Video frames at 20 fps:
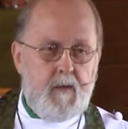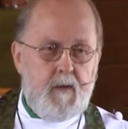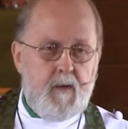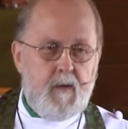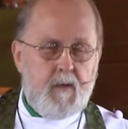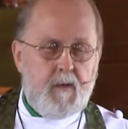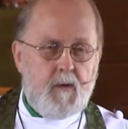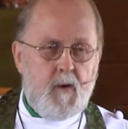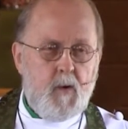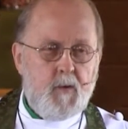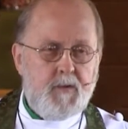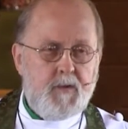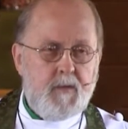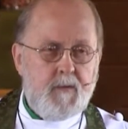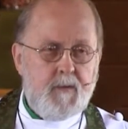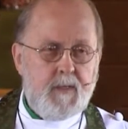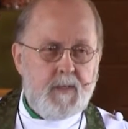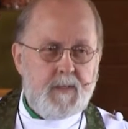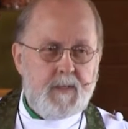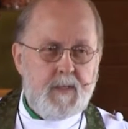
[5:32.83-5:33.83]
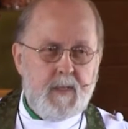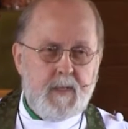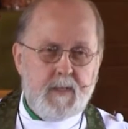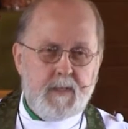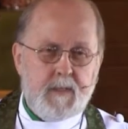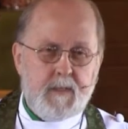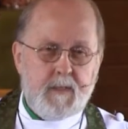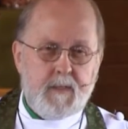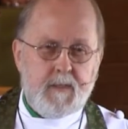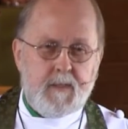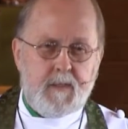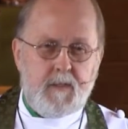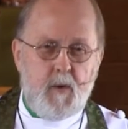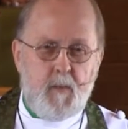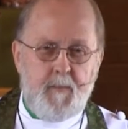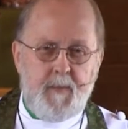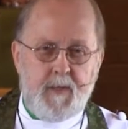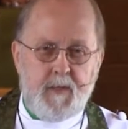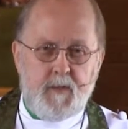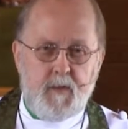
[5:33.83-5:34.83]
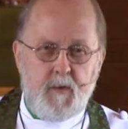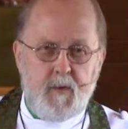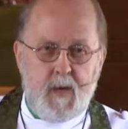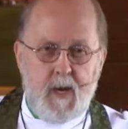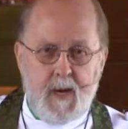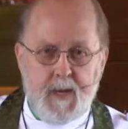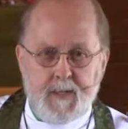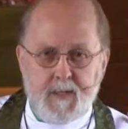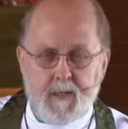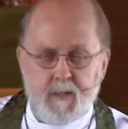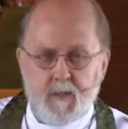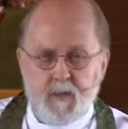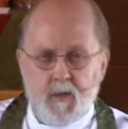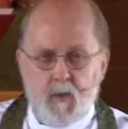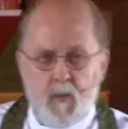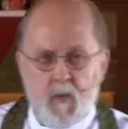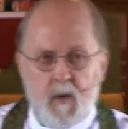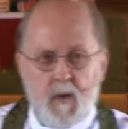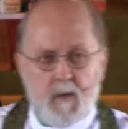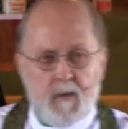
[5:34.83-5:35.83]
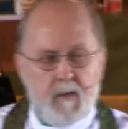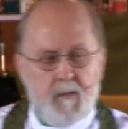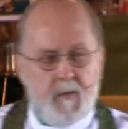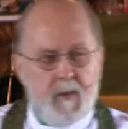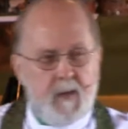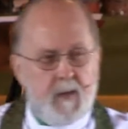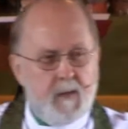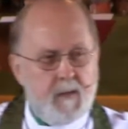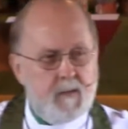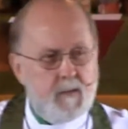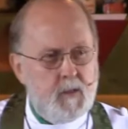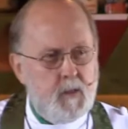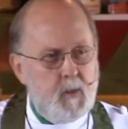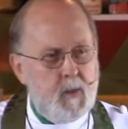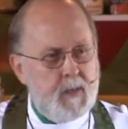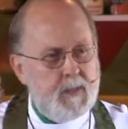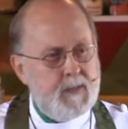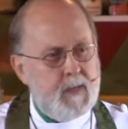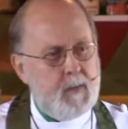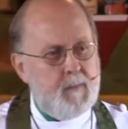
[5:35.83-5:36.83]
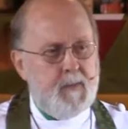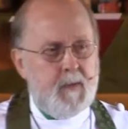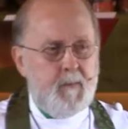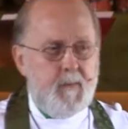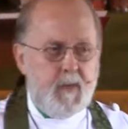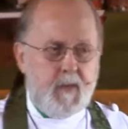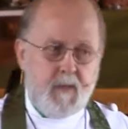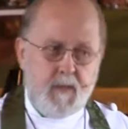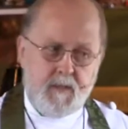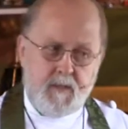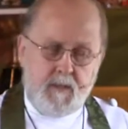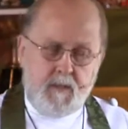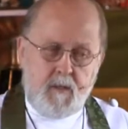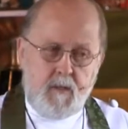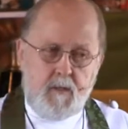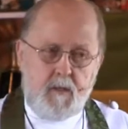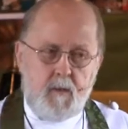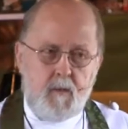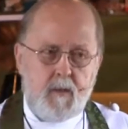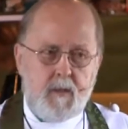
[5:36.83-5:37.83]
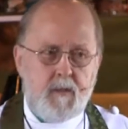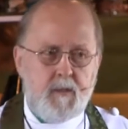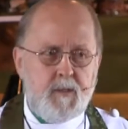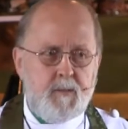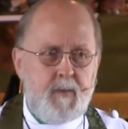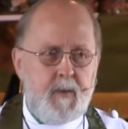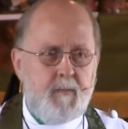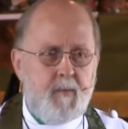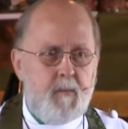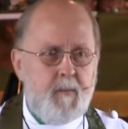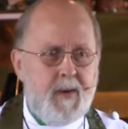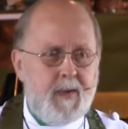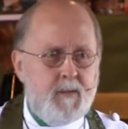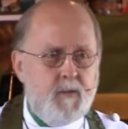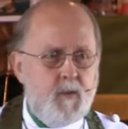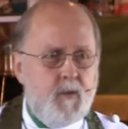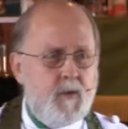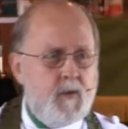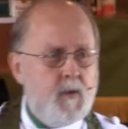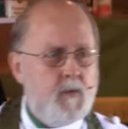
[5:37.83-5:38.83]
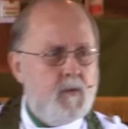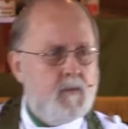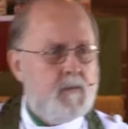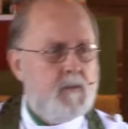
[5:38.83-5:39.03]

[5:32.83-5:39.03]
A culture that says, let's don't be too nice and too welcoming and too accepting because you don't know what those people might do to you.